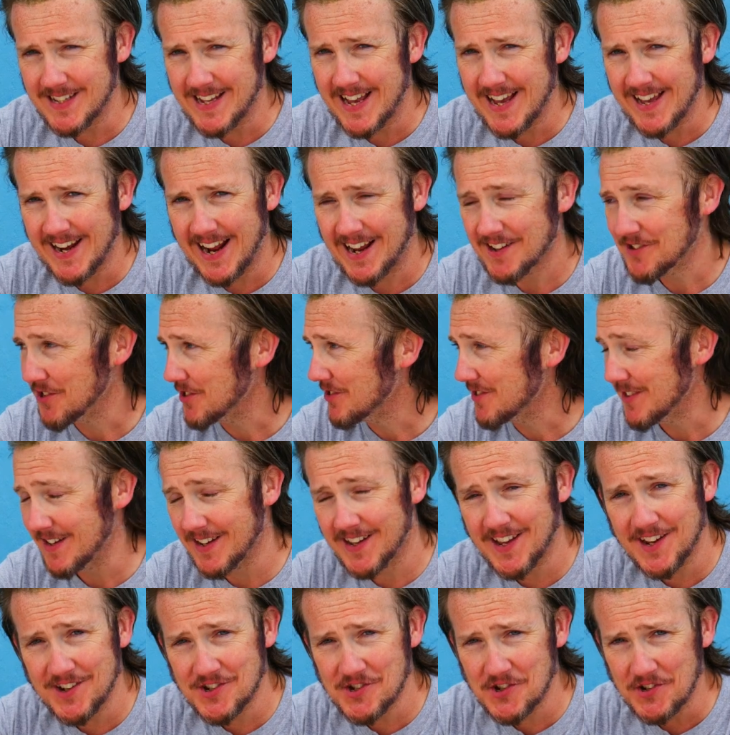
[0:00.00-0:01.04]
getting access to the
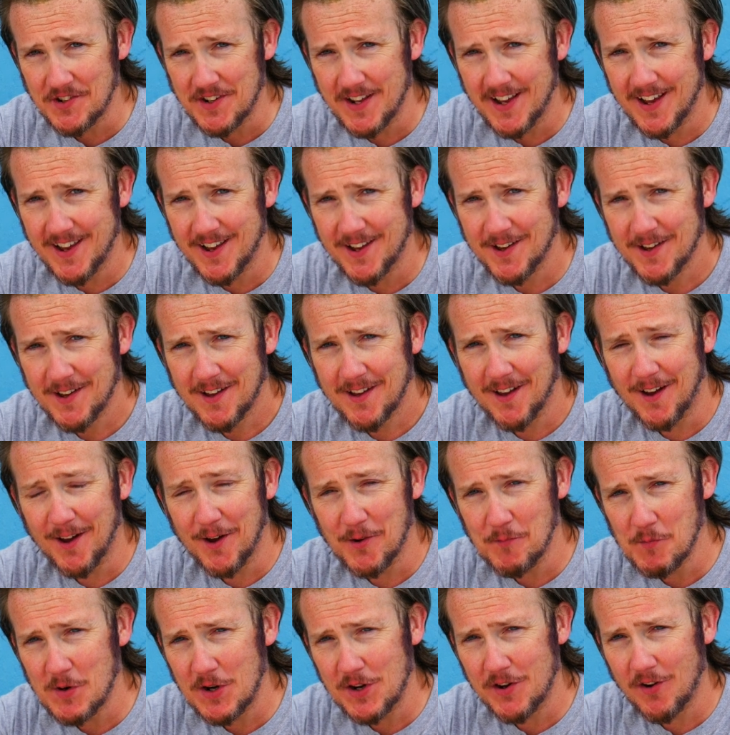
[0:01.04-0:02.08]
kitchen there. Uh,
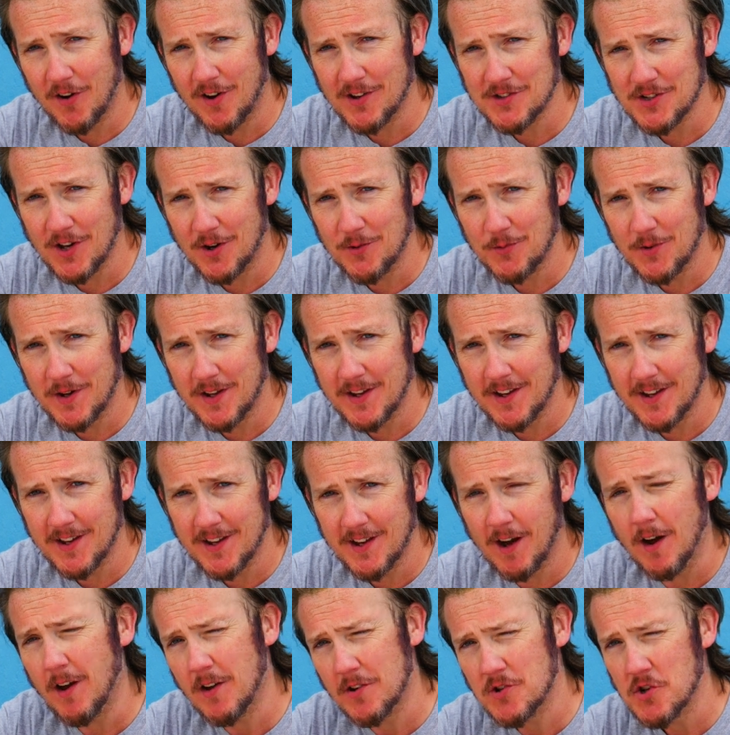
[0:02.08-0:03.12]
really nice owner here.
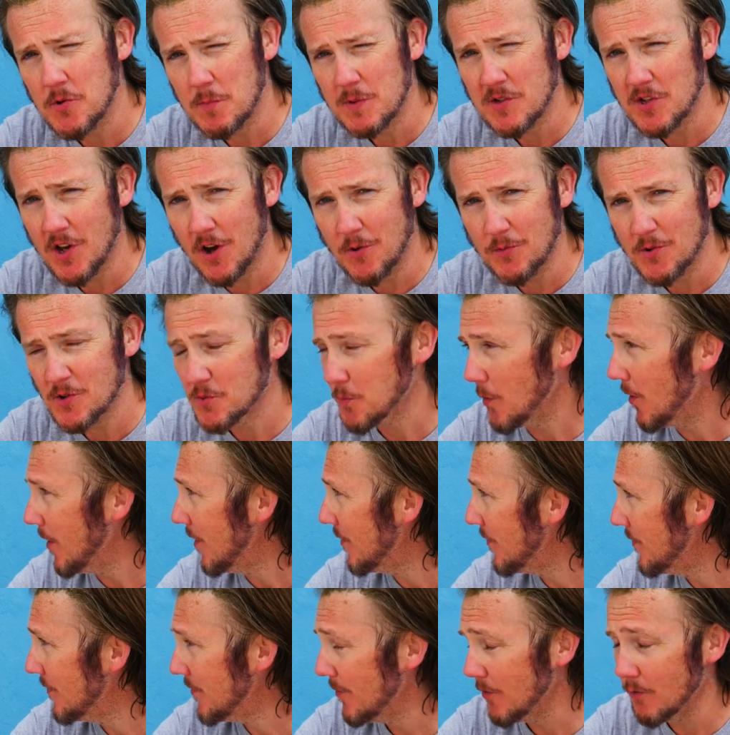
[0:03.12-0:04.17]
I assume it's the owner's wife,
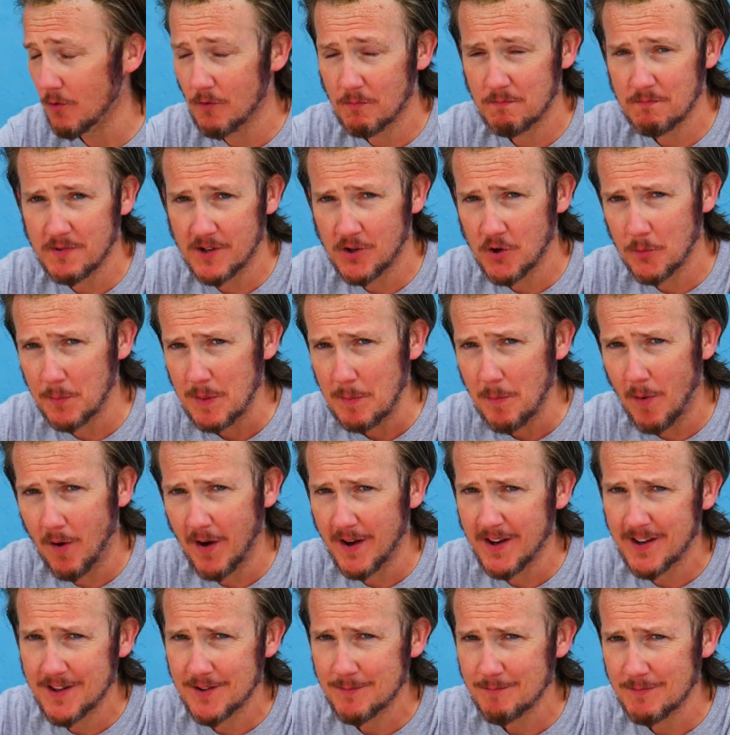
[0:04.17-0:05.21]
or it could be
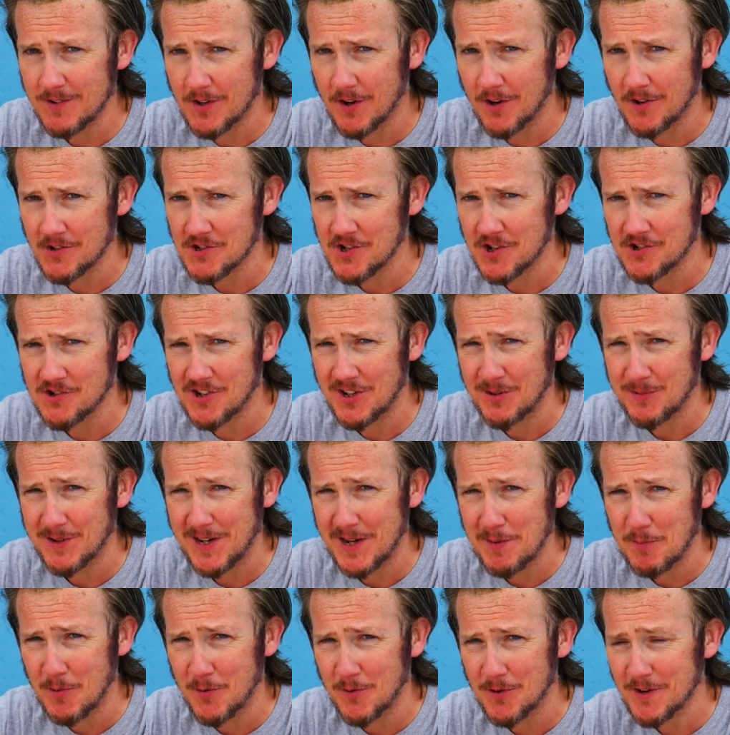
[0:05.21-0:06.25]
Mike. You can't judge anyone
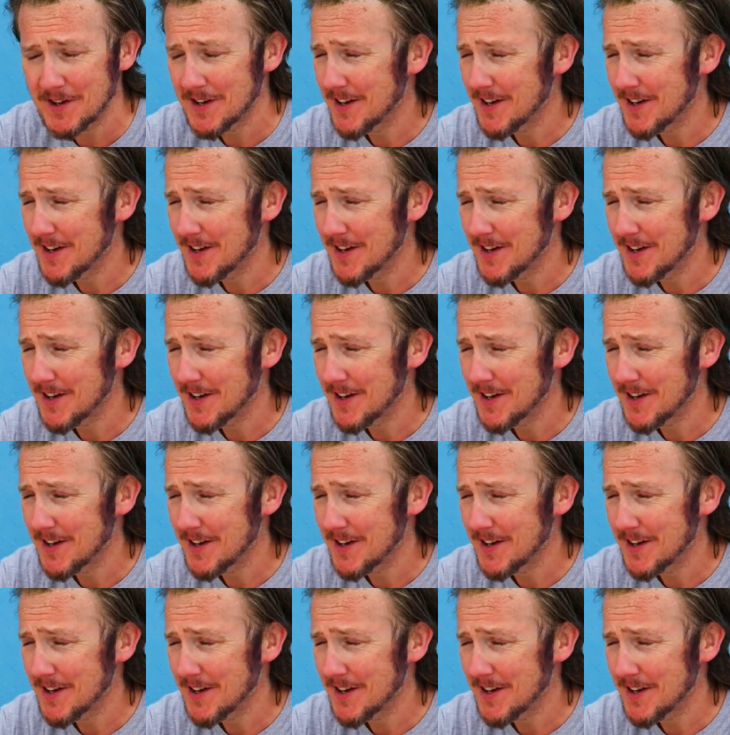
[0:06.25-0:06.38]
anymore.